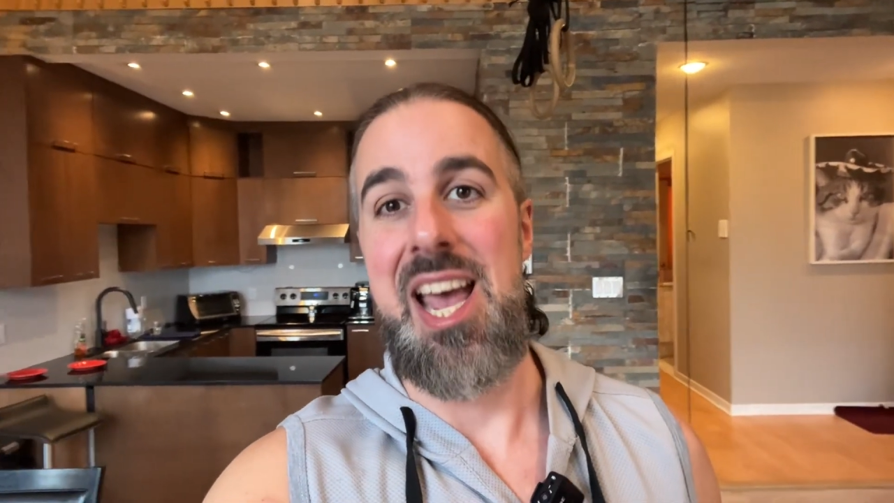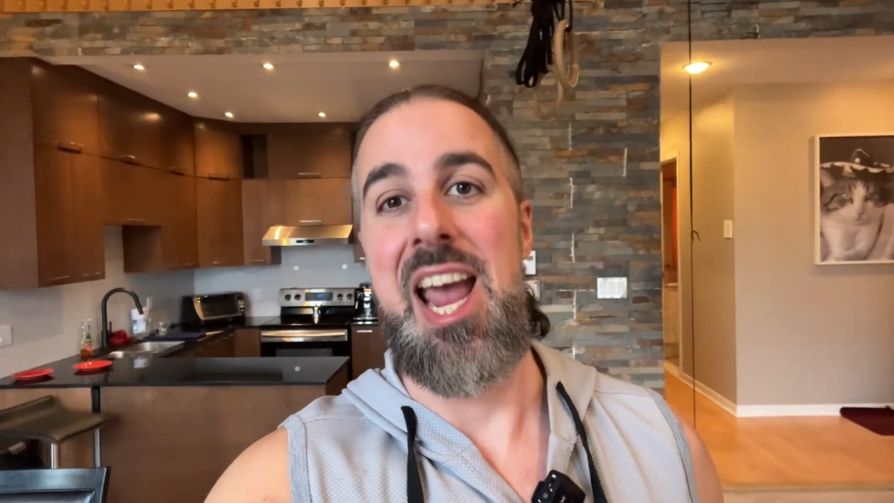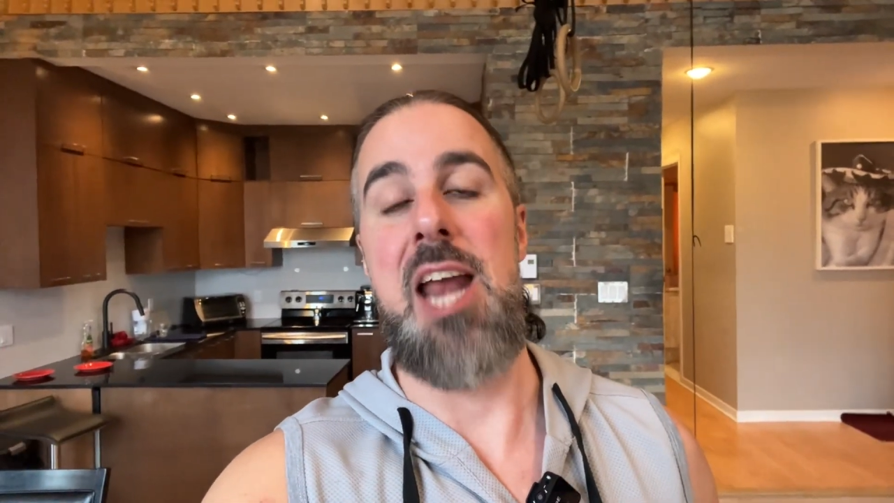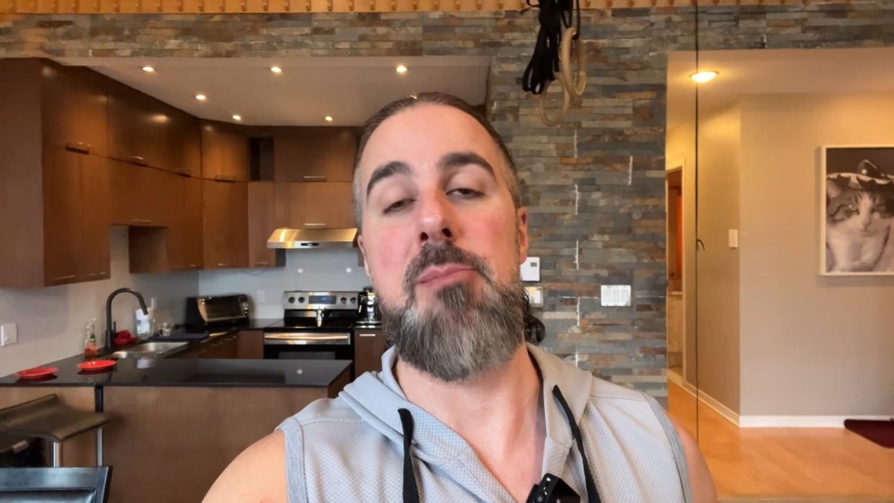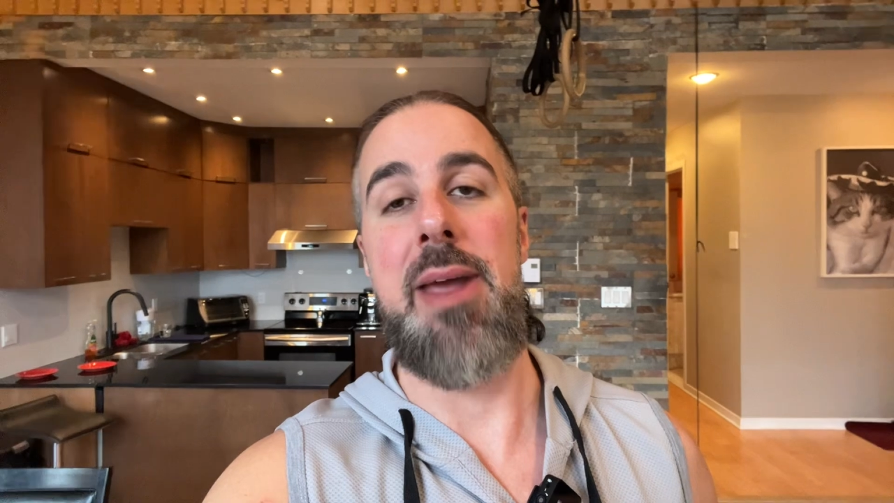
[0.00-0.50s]

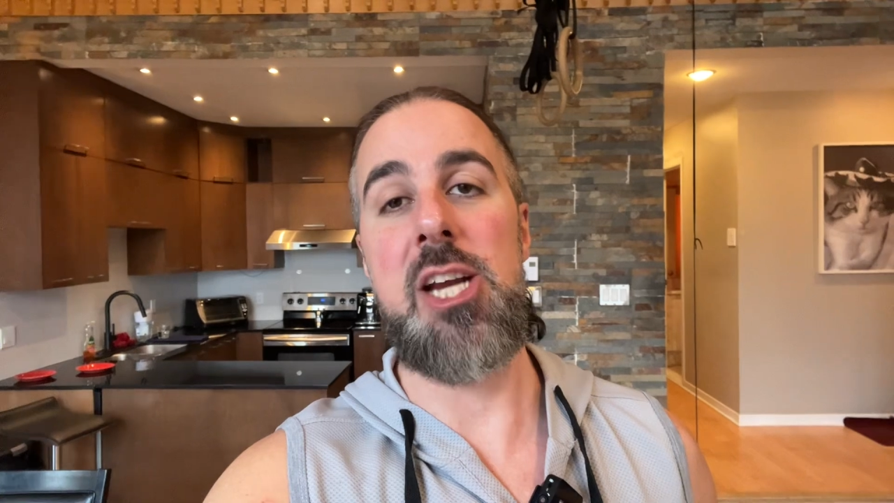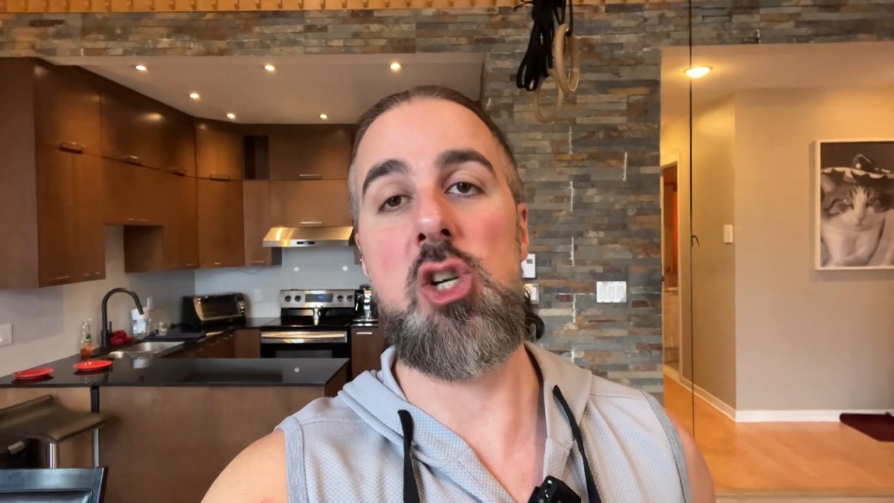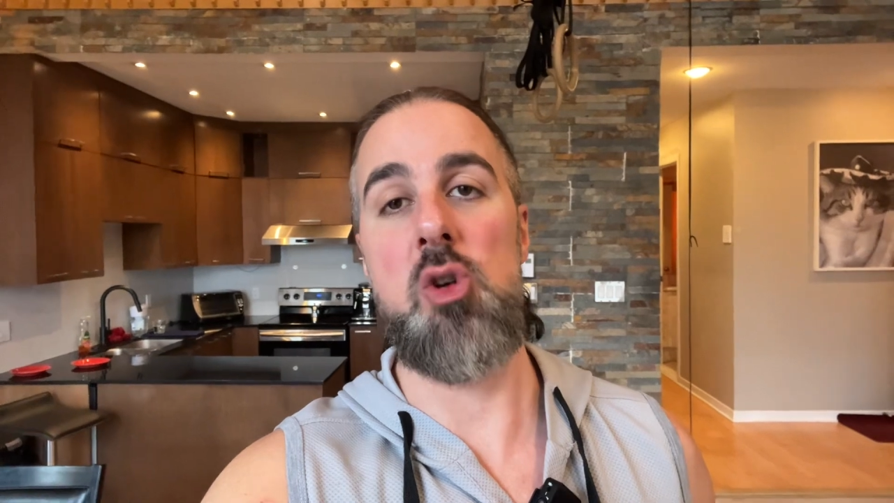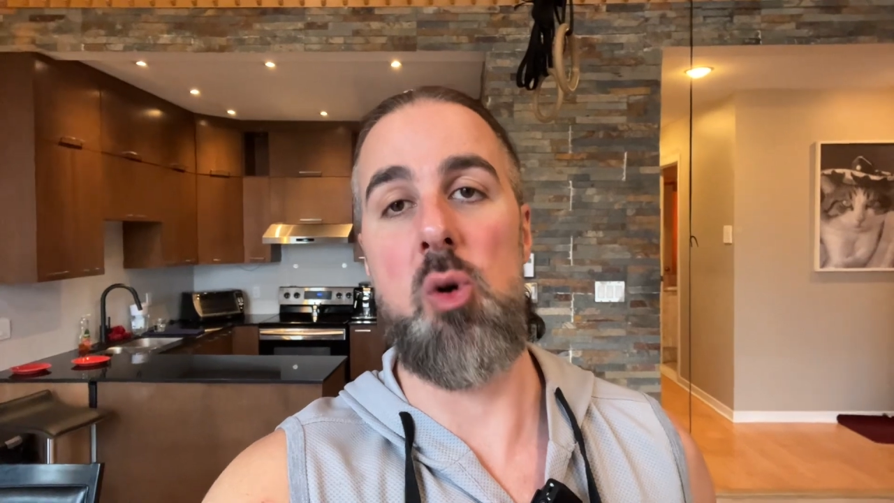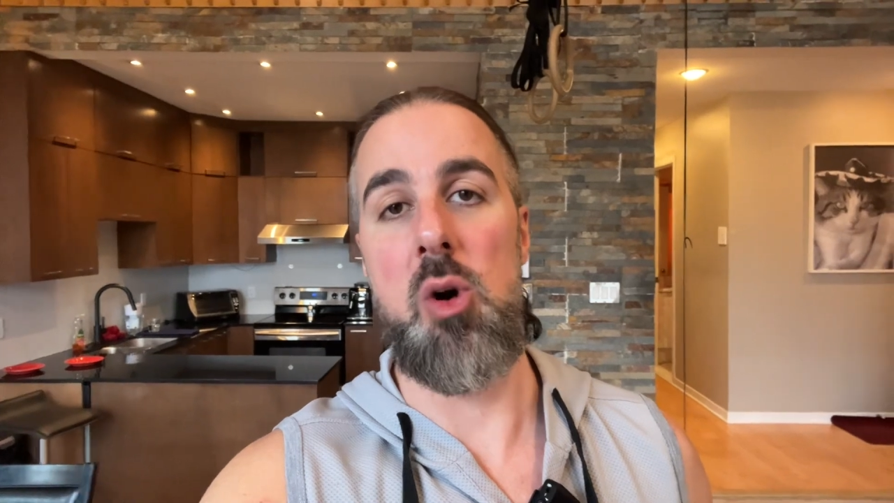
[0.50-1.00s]
and make
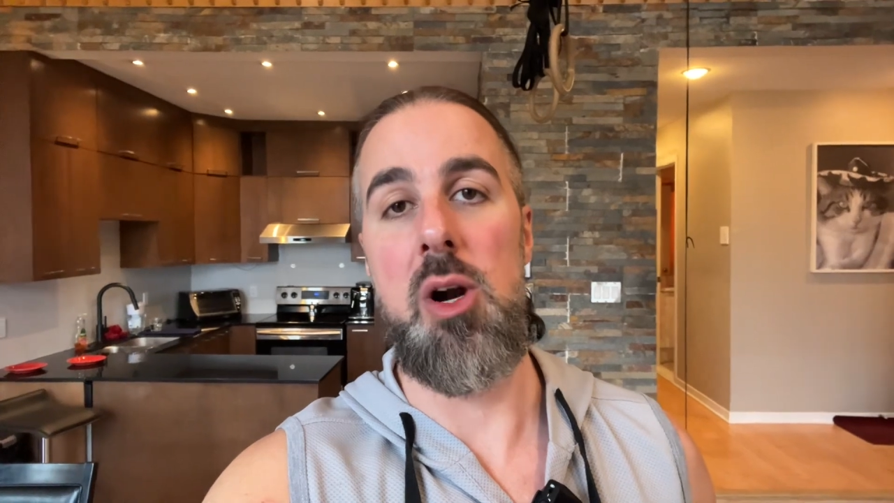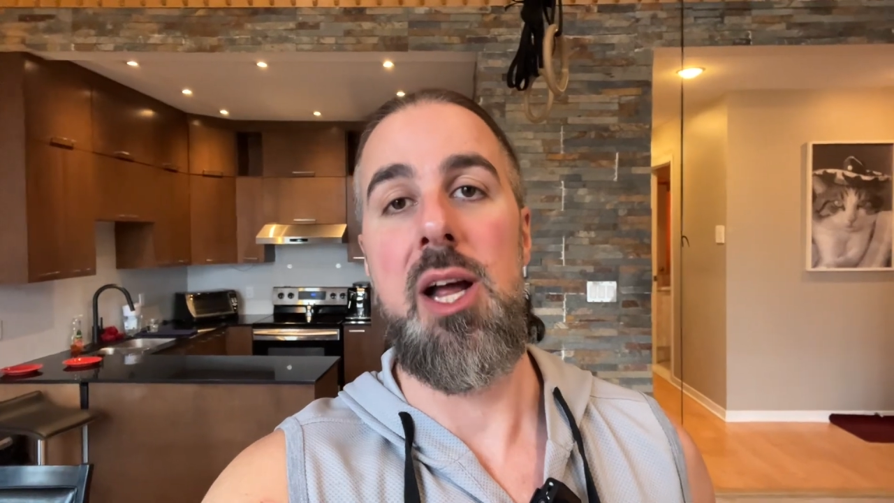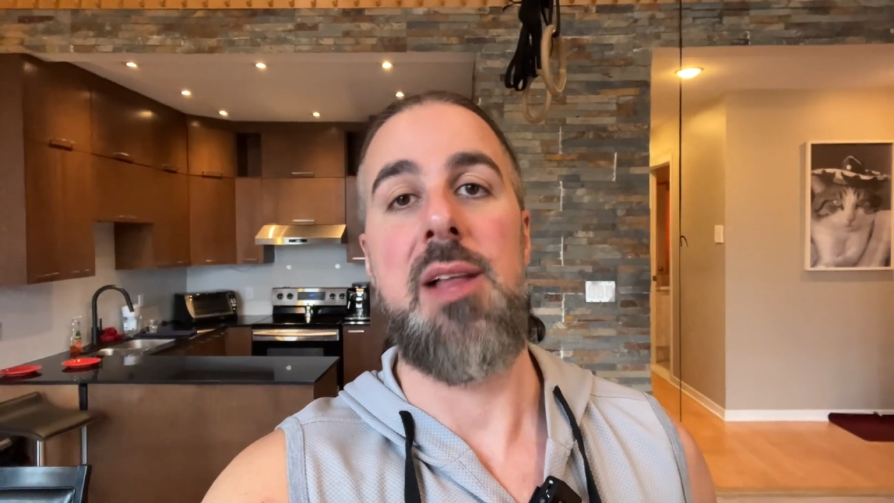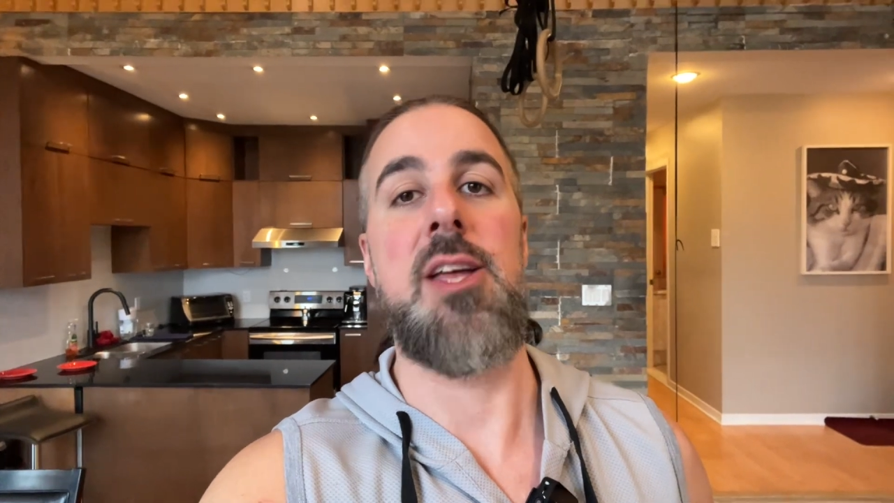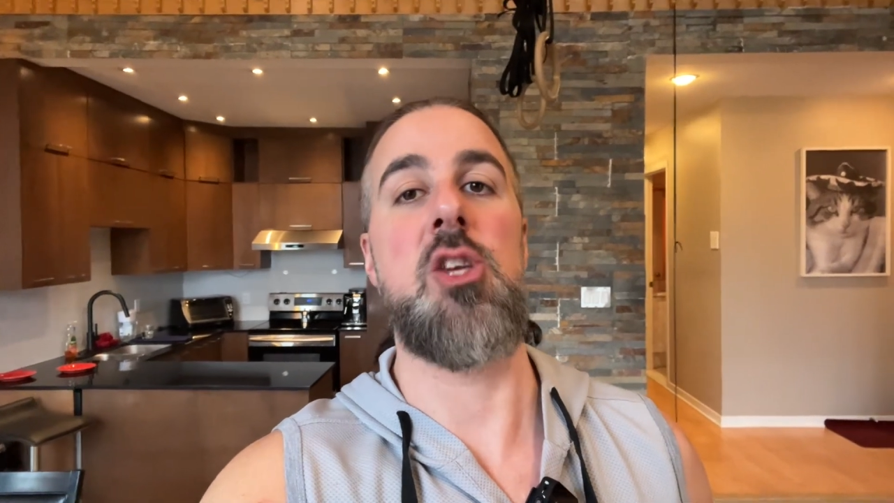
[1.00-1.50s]
sure
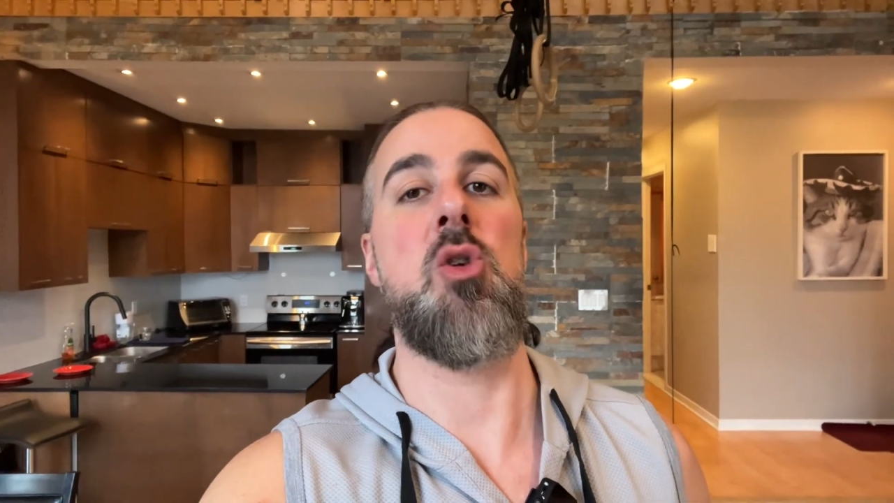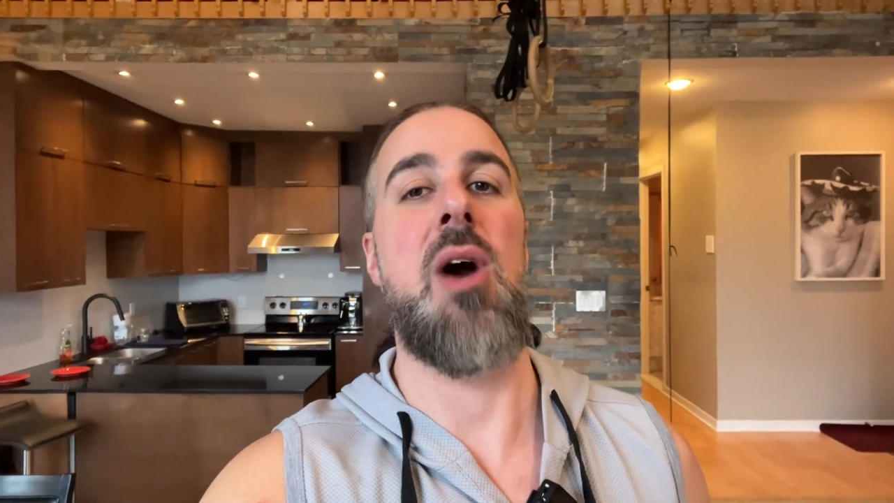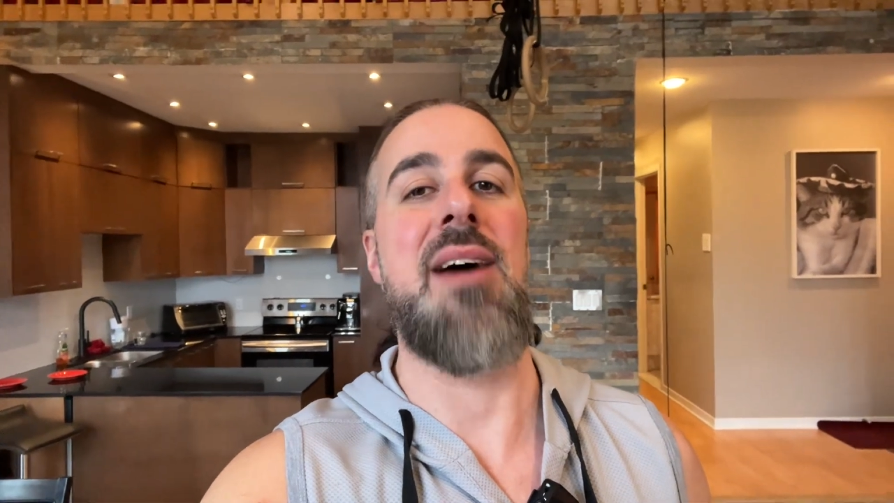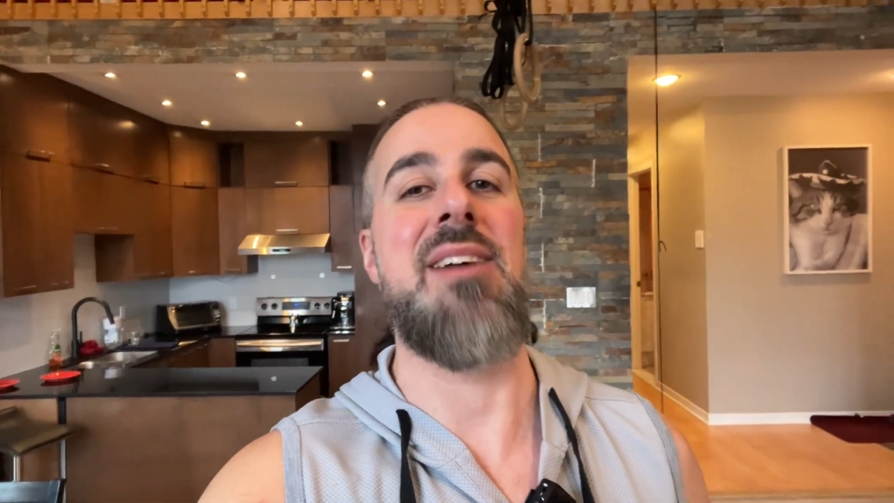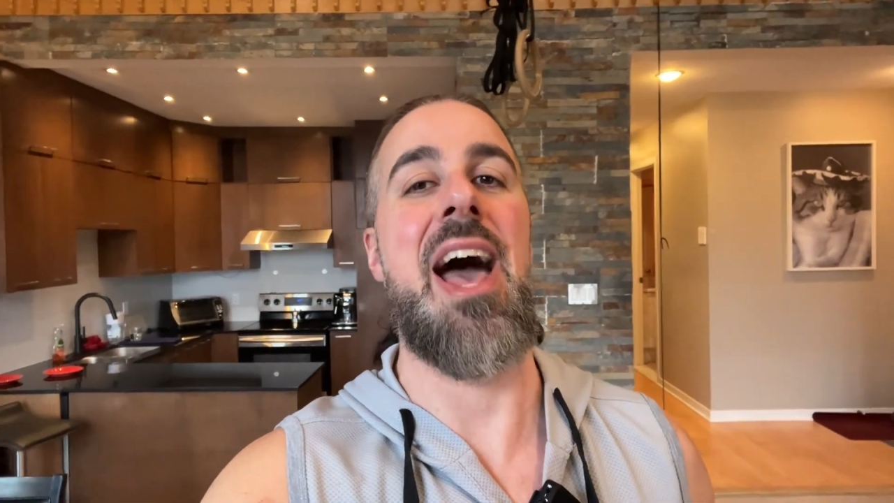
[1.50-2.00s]
that you have